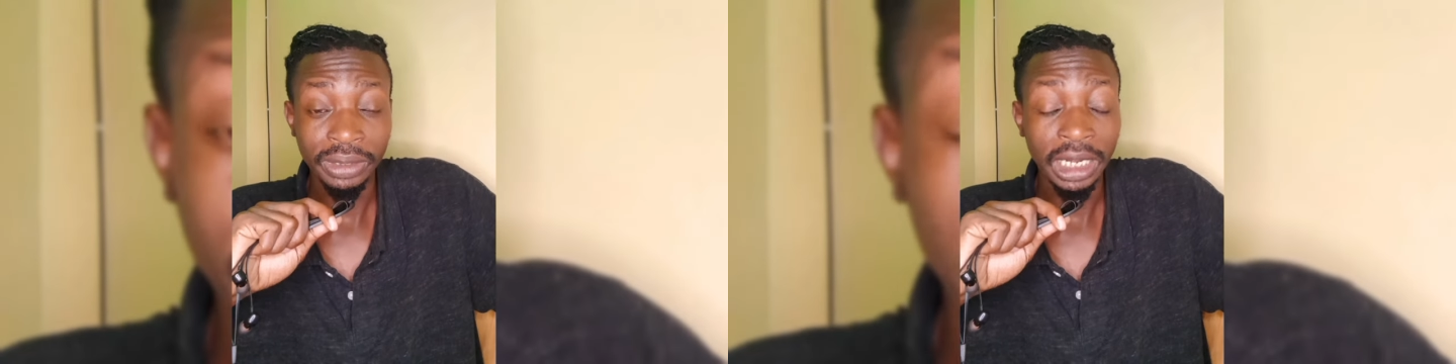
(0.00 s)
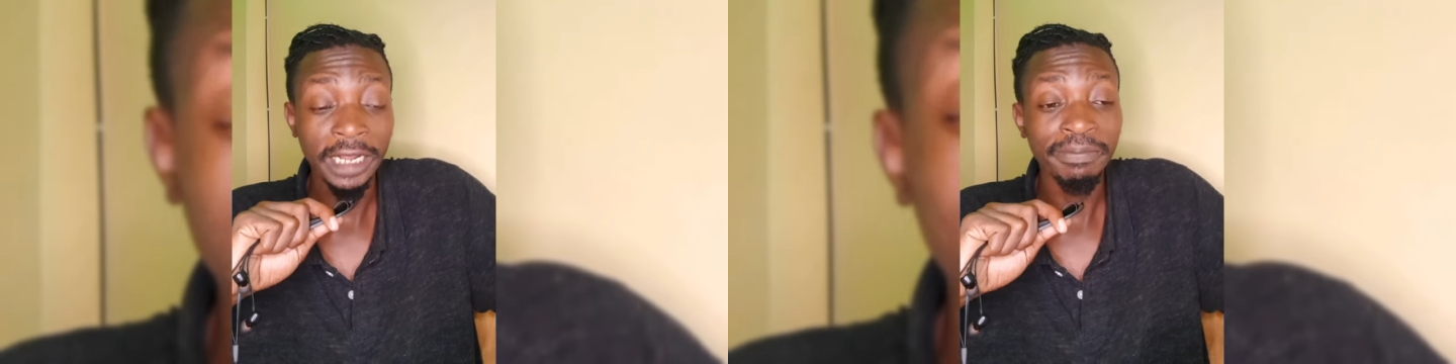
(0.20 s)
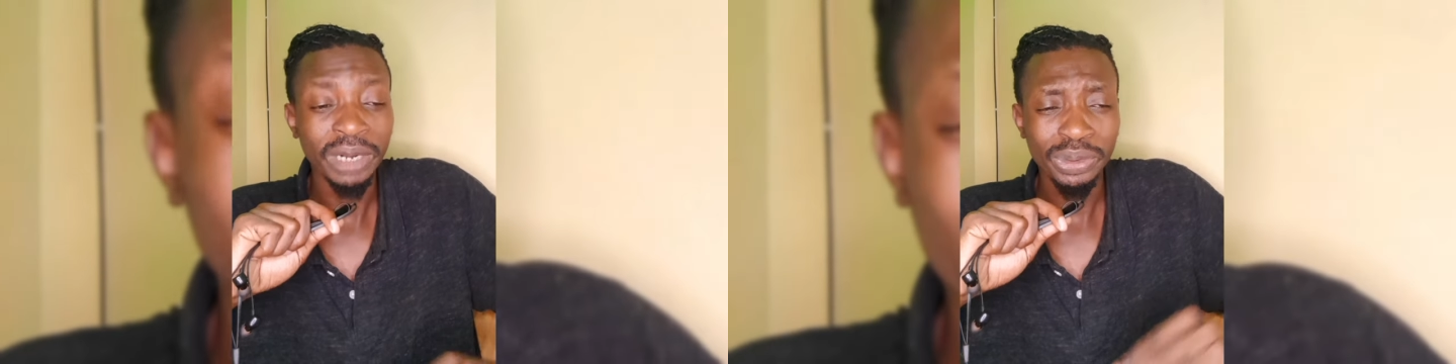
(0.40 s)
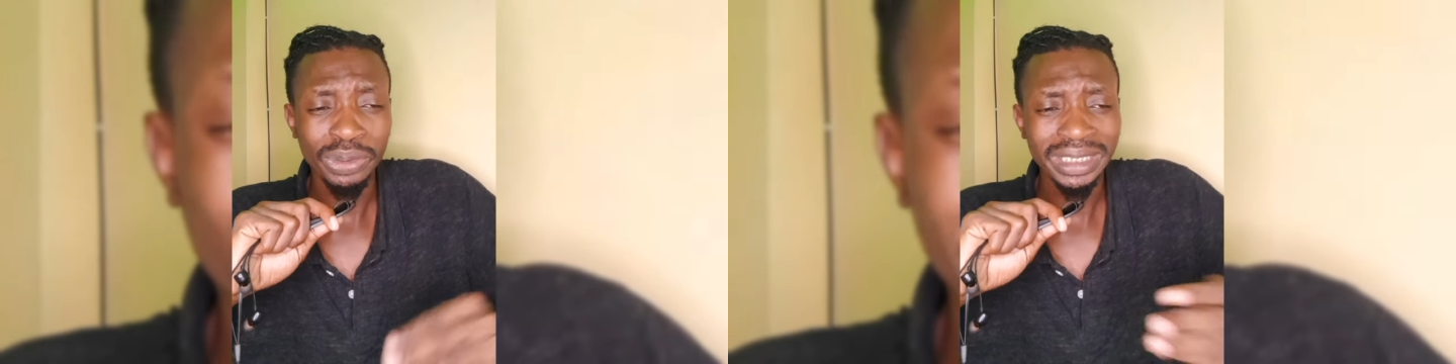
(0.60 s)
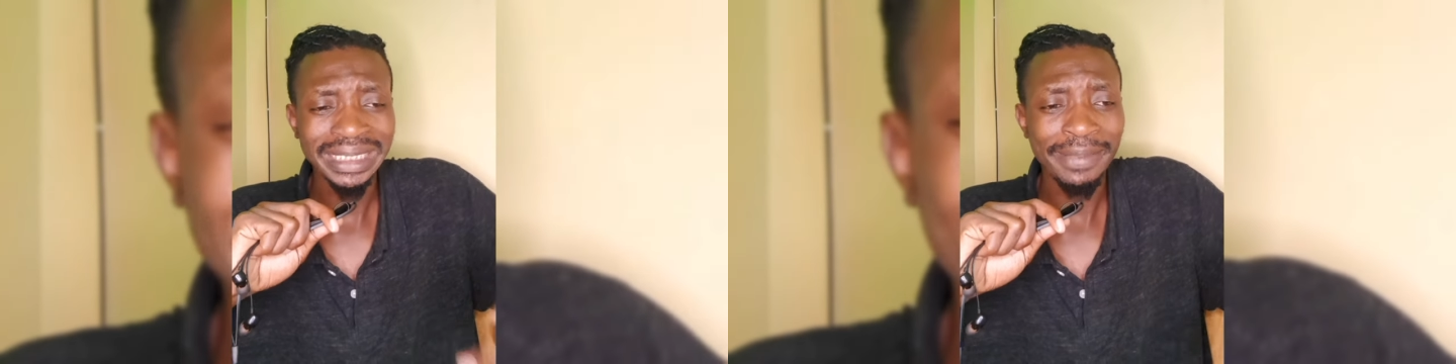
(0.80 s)
I don't want
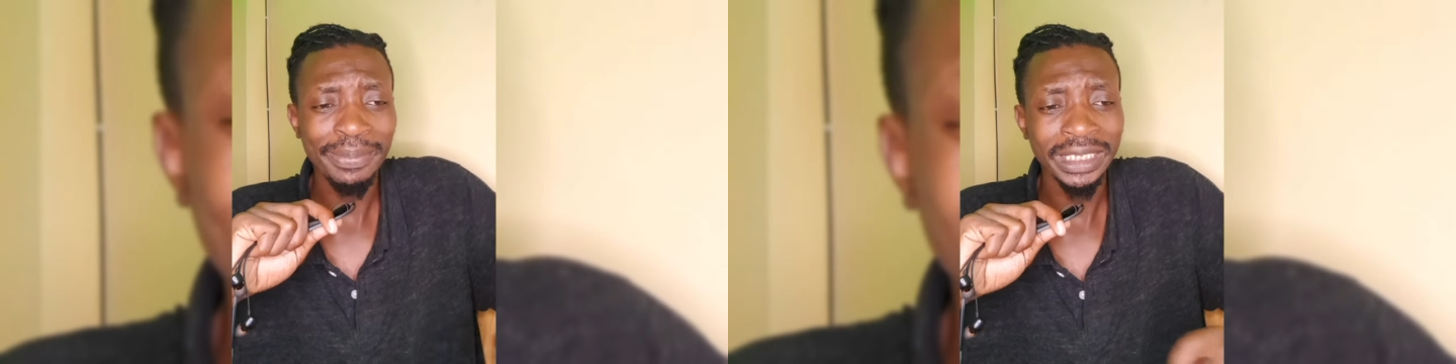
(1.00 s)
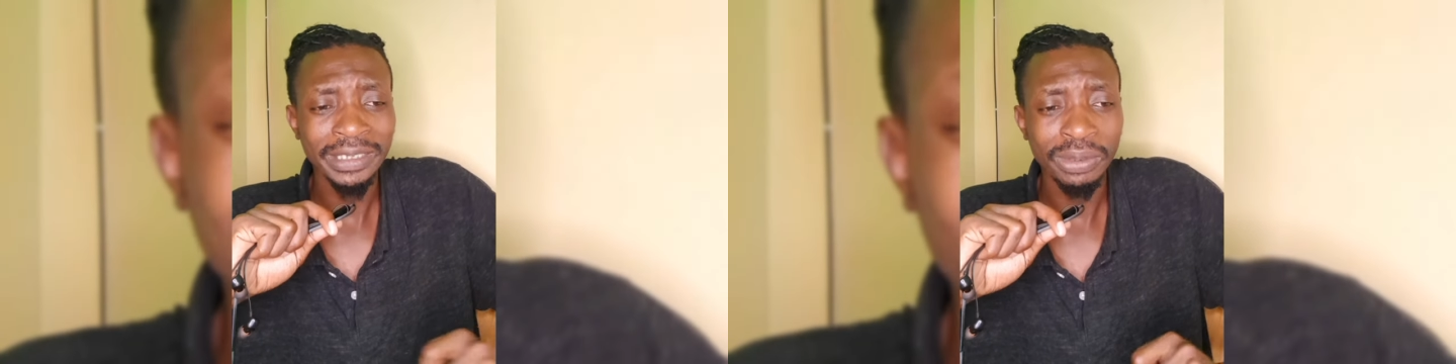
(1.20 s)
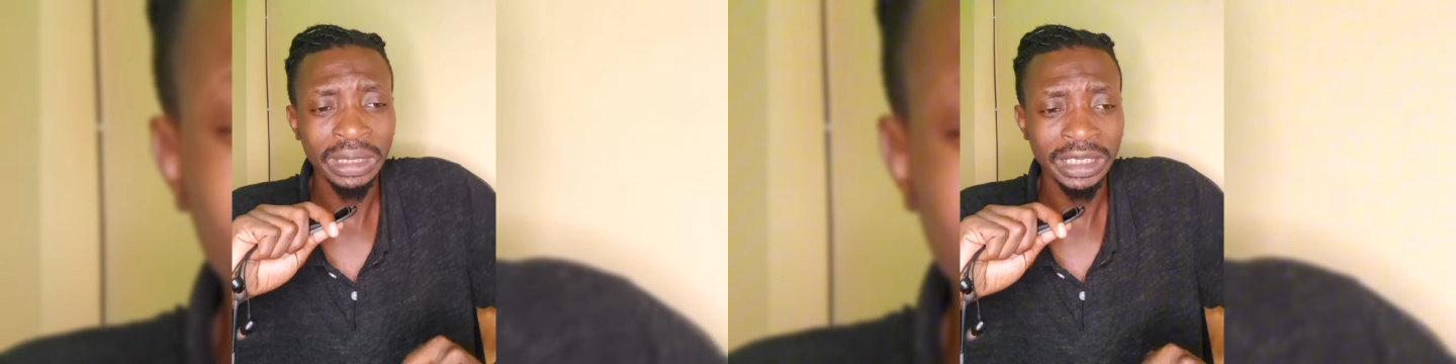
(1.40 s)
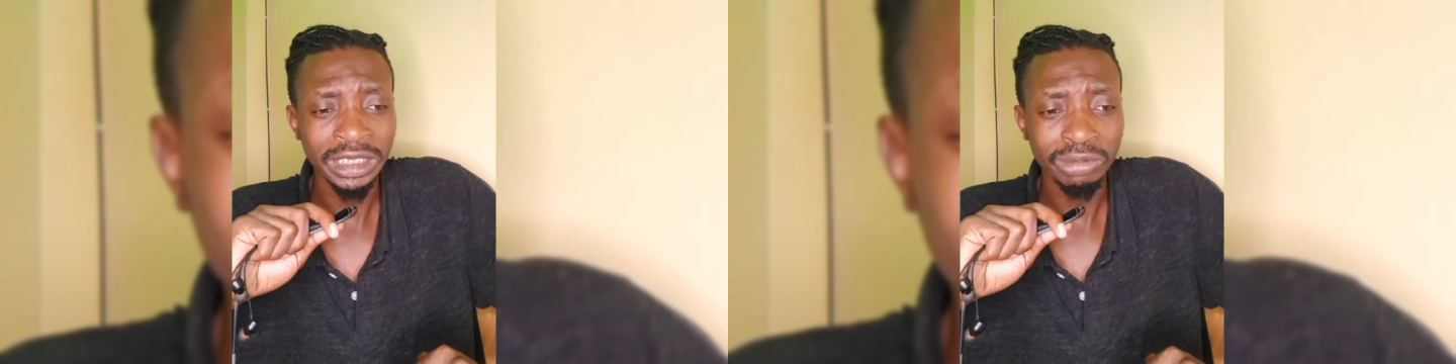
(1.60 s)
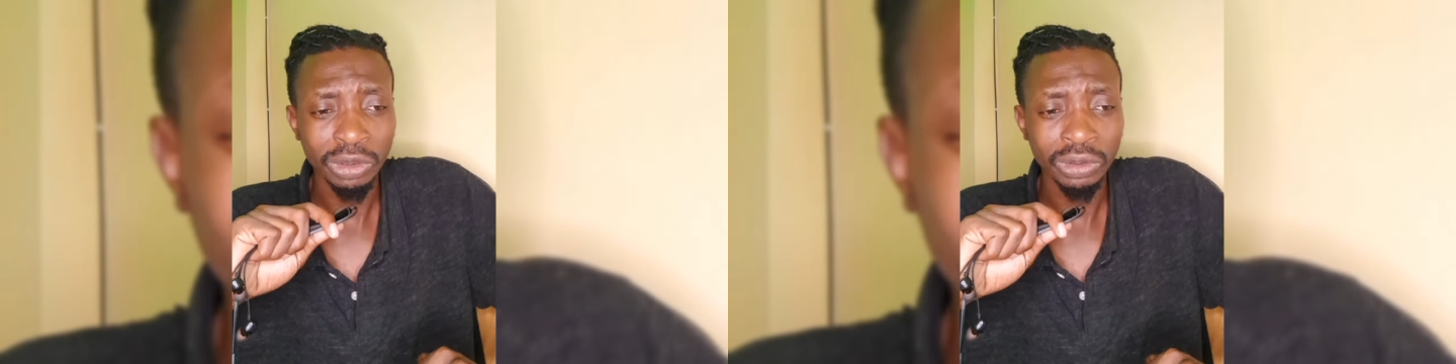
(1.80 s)
to say much about this
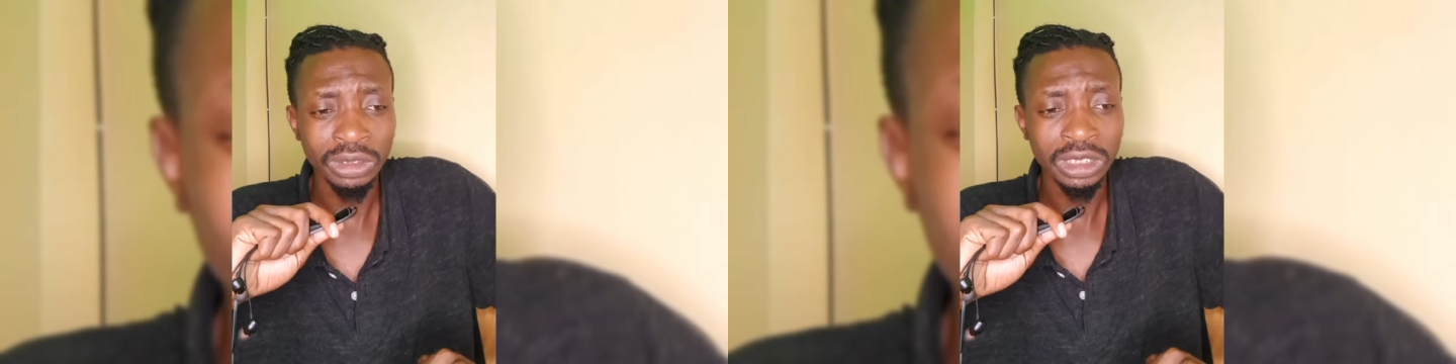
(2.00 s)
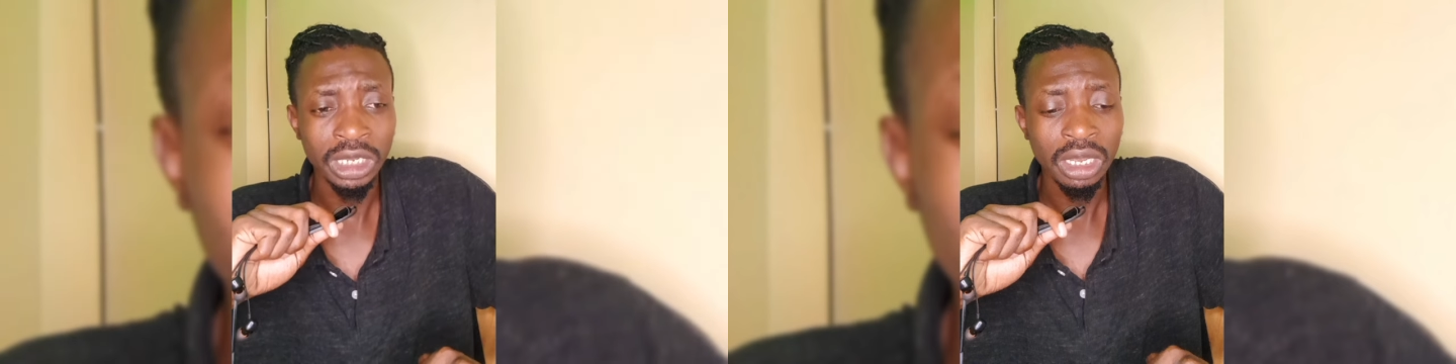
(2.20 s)
because